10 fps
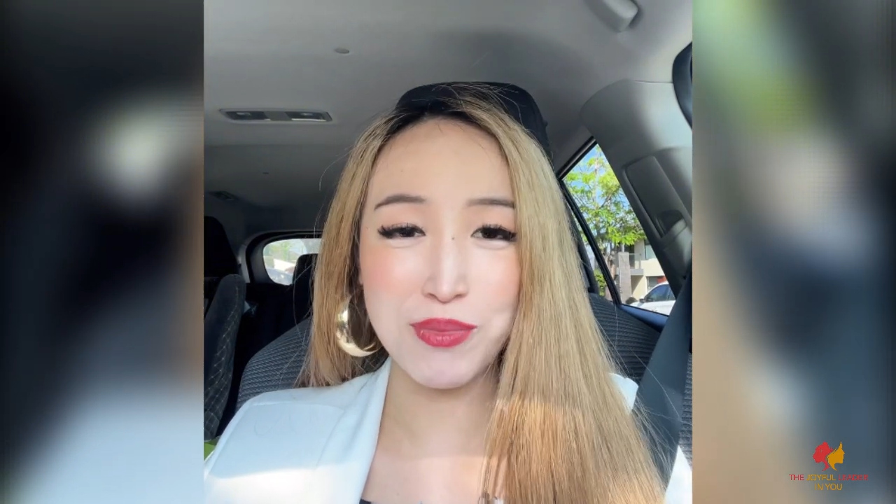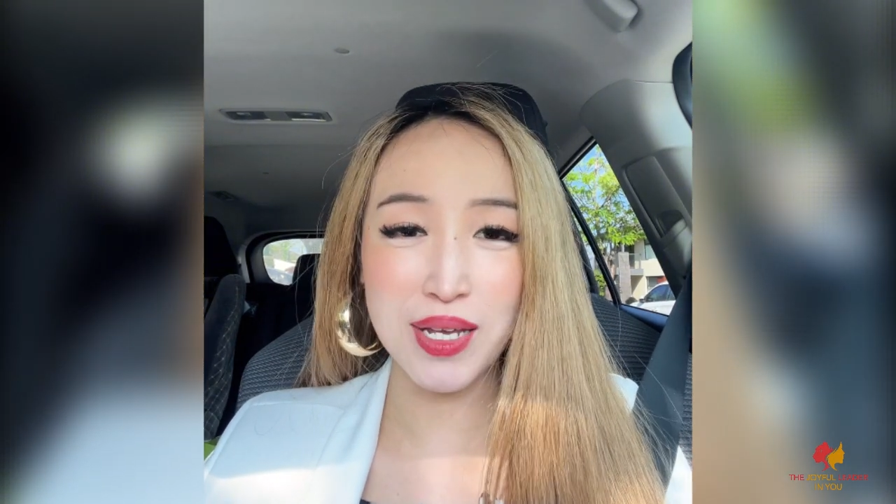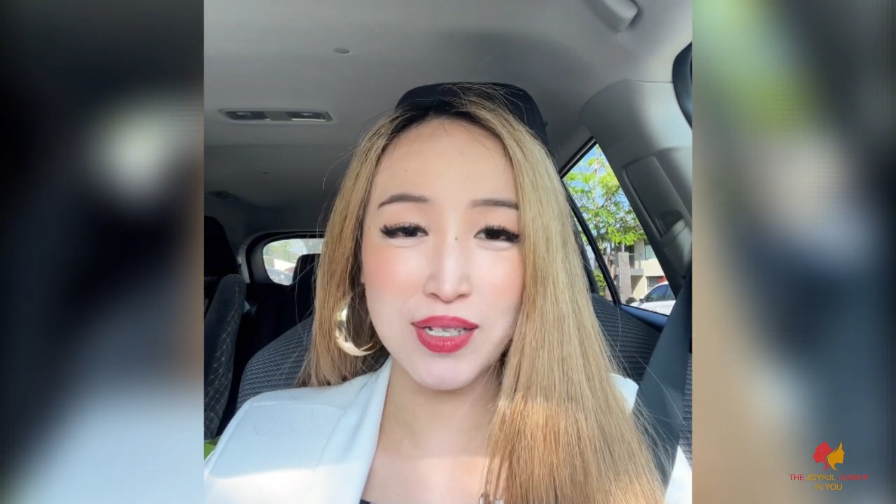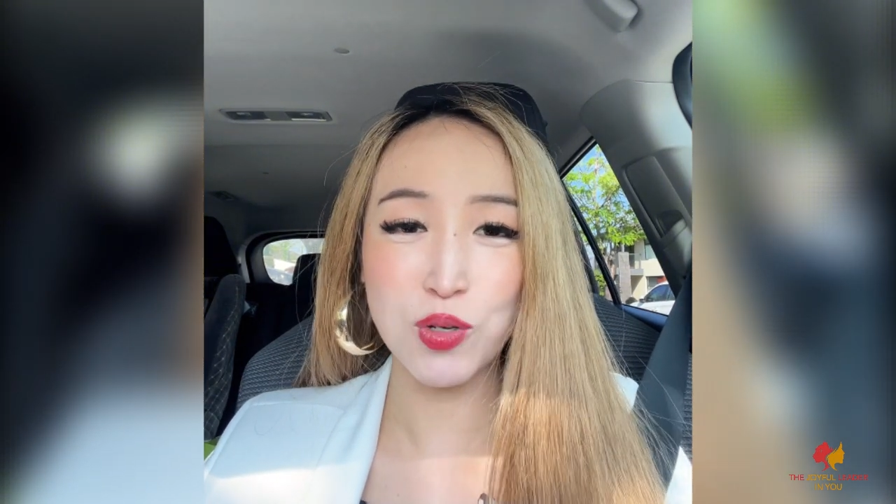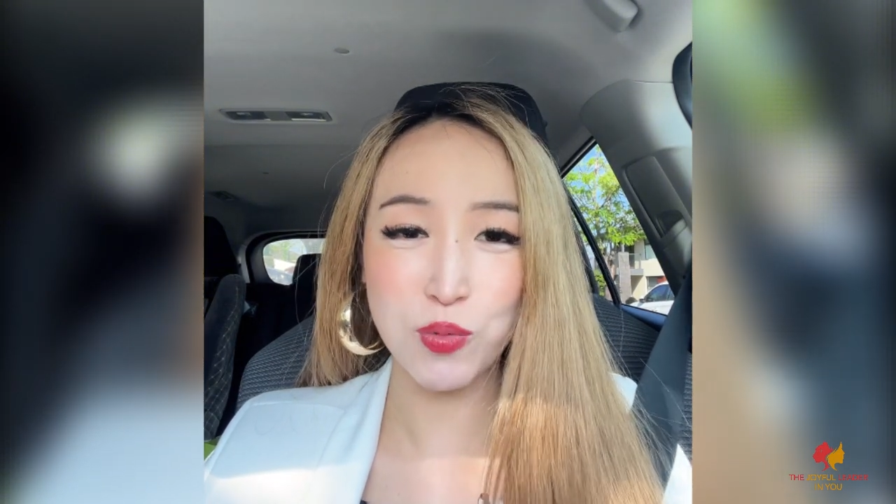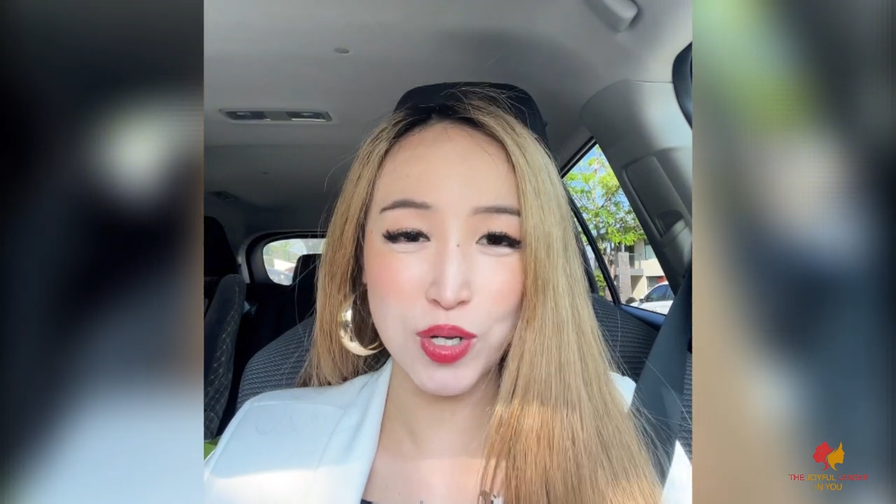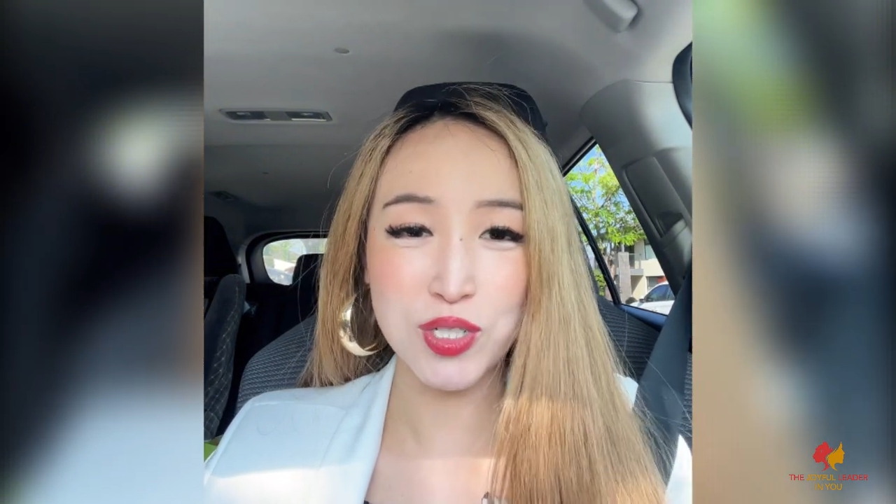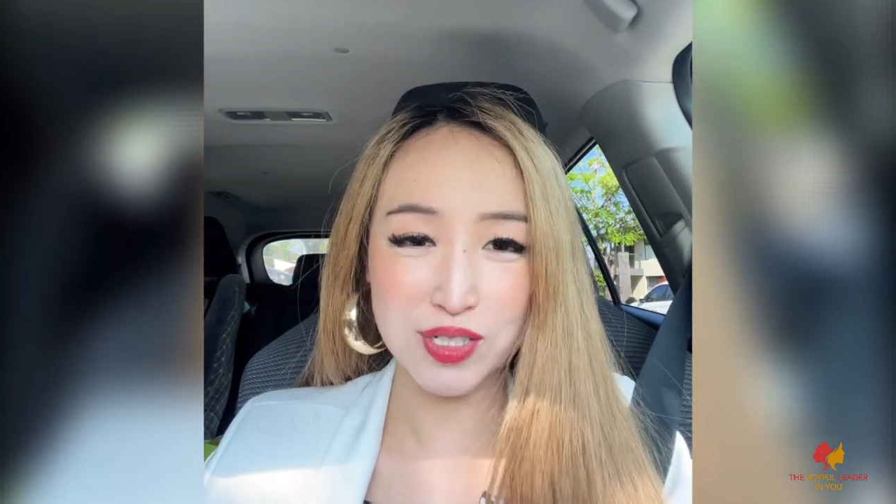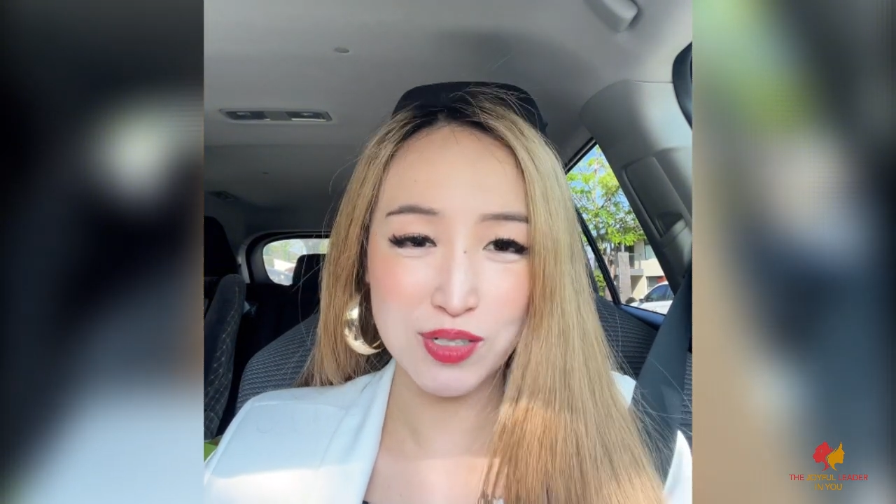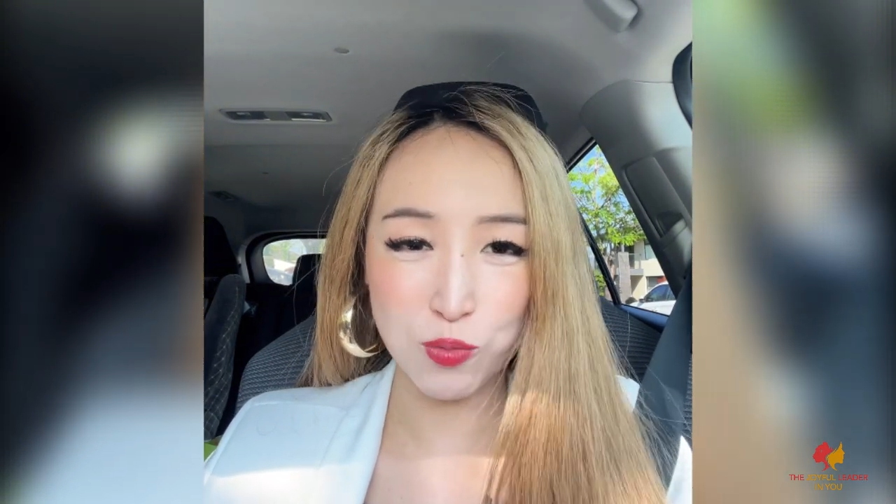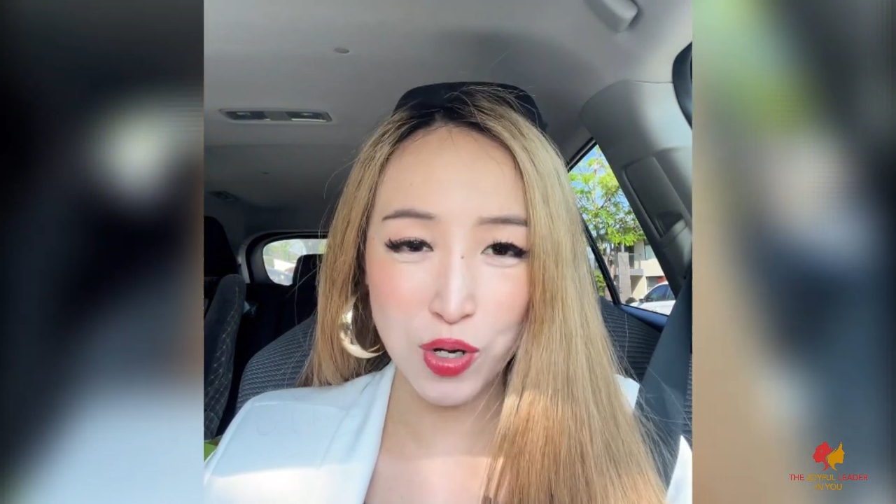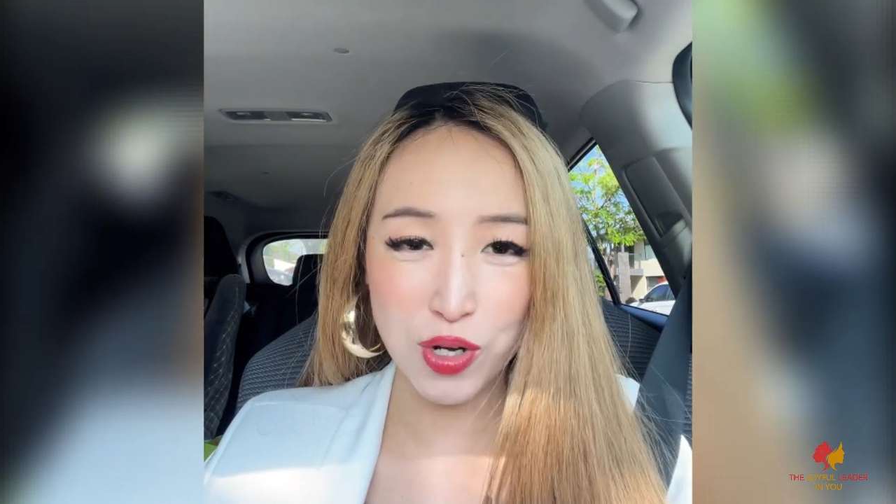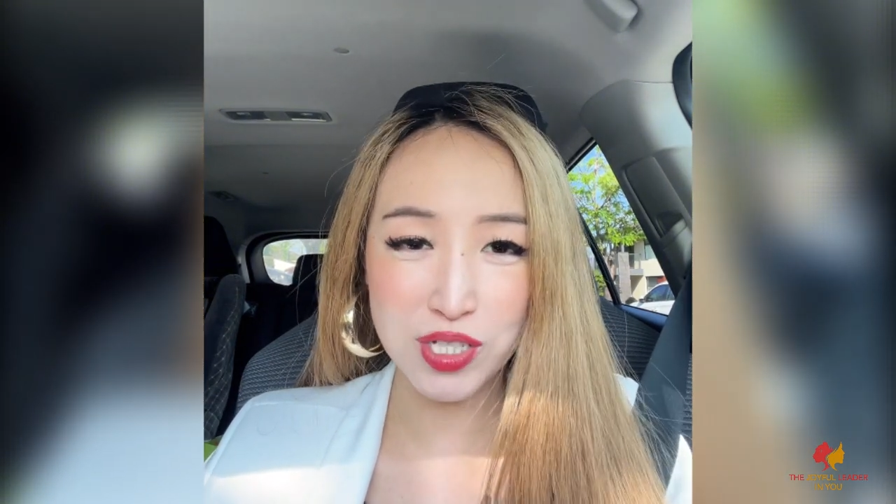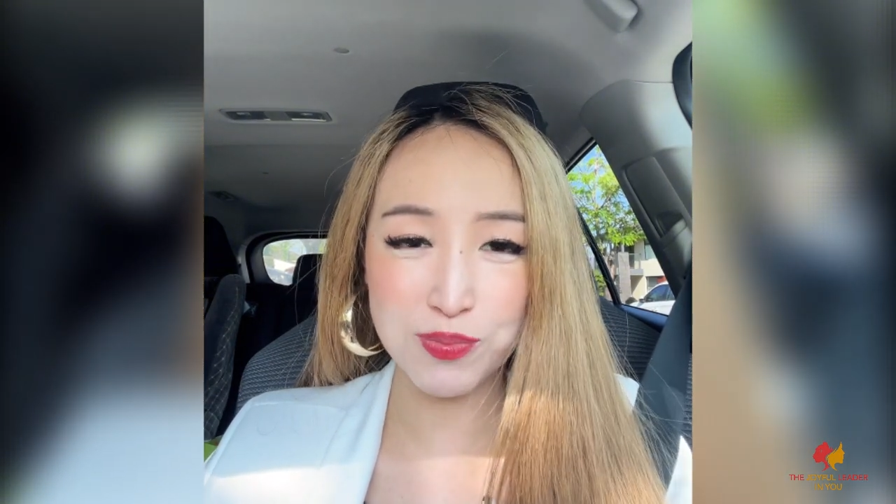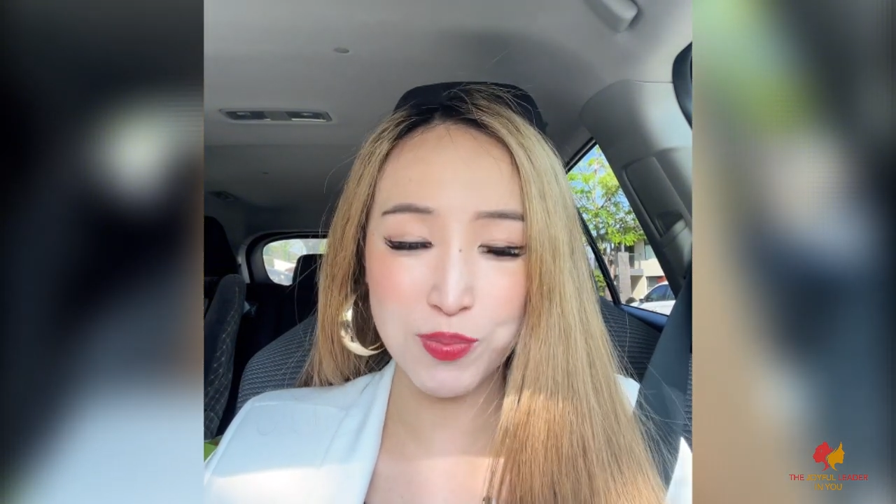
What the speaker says: mean you wish it's the worst,